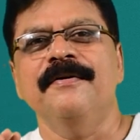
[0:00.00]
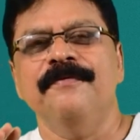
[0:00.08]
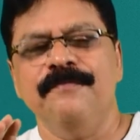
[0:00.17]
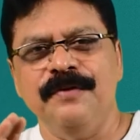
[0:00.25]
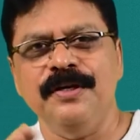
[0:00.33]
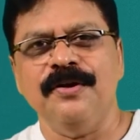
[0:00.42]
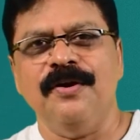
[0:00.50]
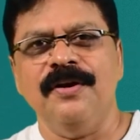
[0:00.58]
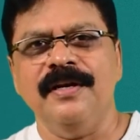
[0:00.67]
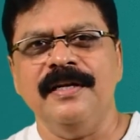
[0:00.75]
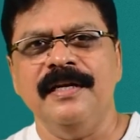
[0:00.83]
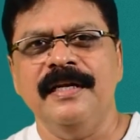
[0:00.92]

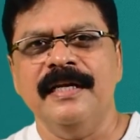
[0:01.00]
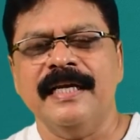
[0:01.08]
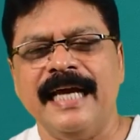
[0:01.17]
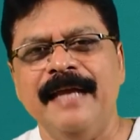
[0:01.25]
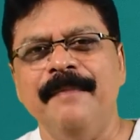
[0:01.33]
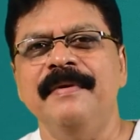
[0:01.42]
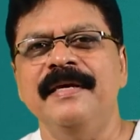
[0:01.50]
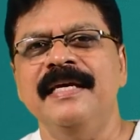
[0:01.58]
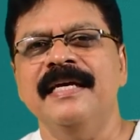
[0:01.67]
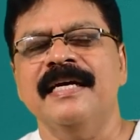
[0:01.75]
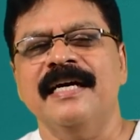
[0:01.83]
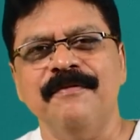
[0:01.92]
Phenol can
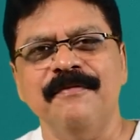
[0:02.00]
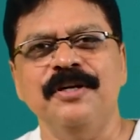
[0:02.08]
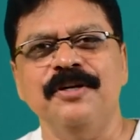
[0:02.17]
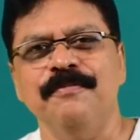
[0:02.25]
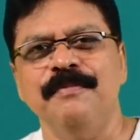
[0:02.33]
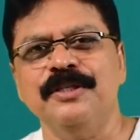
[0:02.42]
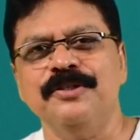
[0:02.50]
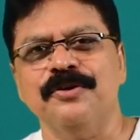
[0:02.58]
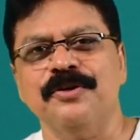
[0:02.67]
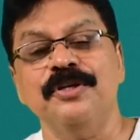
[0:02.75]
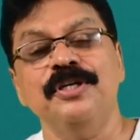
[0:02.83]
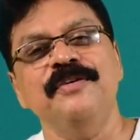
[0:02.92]
be converted to
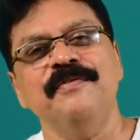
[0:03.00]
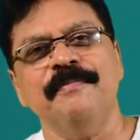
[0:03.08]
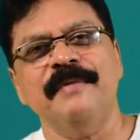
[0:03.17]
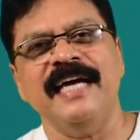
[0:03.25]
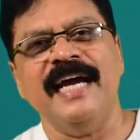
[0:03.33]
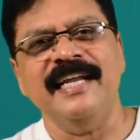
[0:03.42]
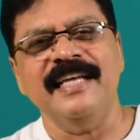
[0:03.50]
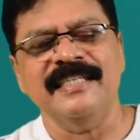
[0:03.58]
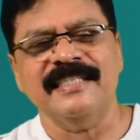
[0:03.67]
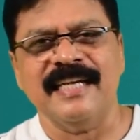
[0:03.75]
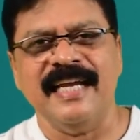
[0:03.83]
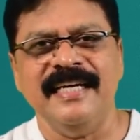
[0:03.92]
benzoquinone even by adding
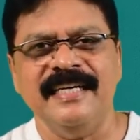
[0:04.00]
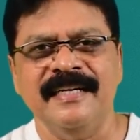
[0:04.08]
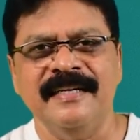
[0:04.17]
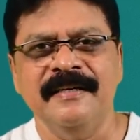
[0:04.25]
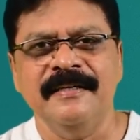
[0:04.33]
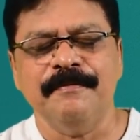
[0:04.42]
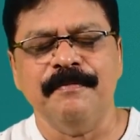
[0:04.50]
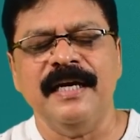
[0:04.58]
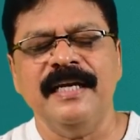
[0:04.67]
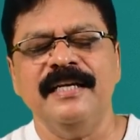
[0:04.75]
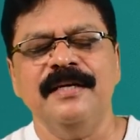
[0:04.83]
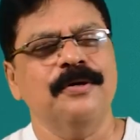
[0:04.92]
slight mild